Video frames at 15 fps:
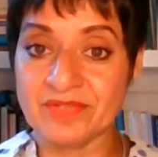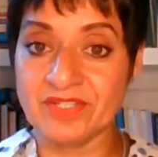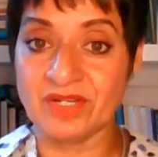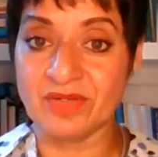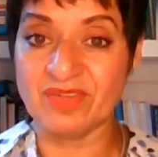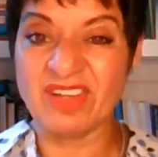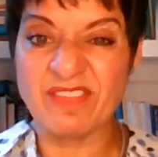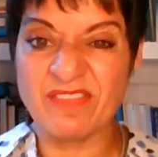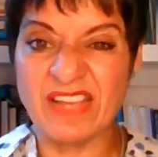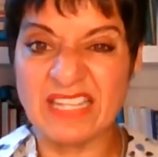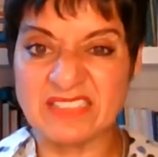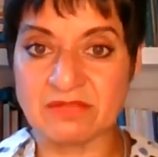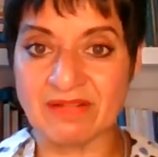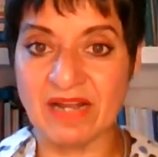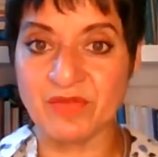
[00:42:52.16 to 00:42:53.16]
you know,
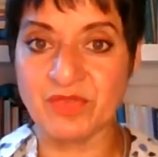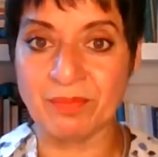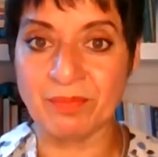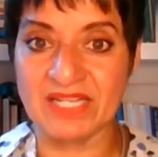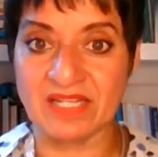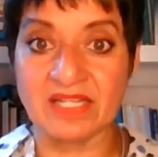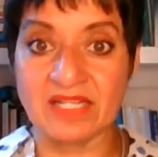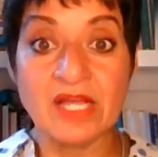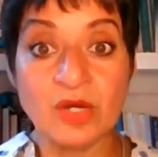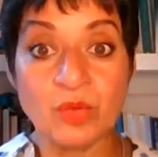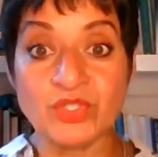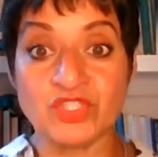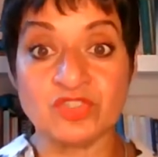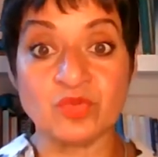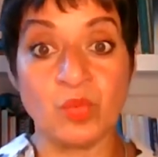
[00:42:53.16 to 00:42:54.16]
fat around the middle,
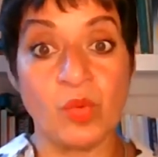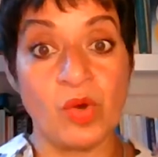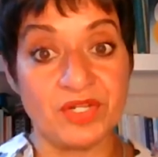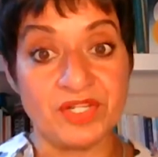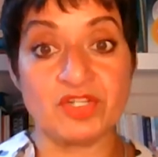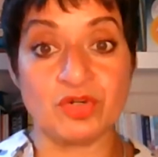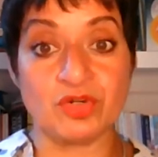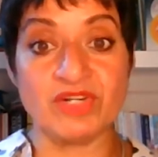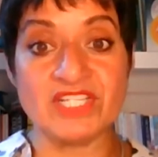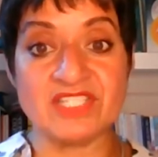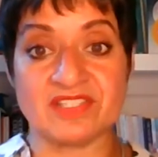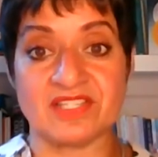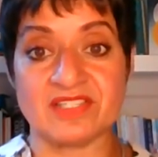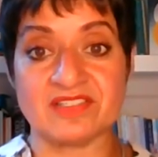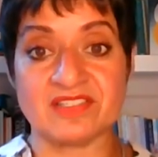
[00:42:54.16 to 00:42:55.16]
which is what
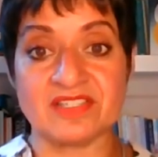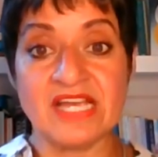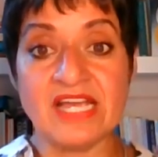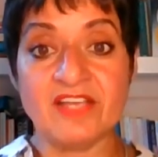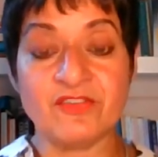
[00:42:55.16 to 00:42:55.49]
increases